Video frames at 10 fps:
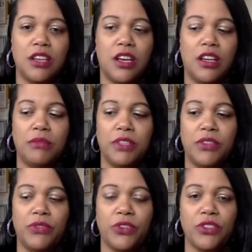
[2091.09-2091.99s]
Um, the
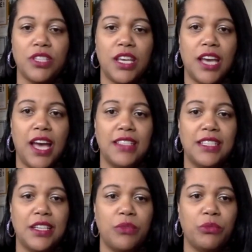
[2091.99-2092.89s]
first thing I
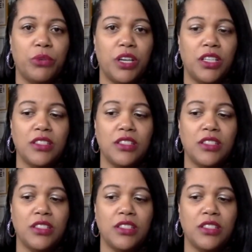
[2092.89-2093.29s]
did was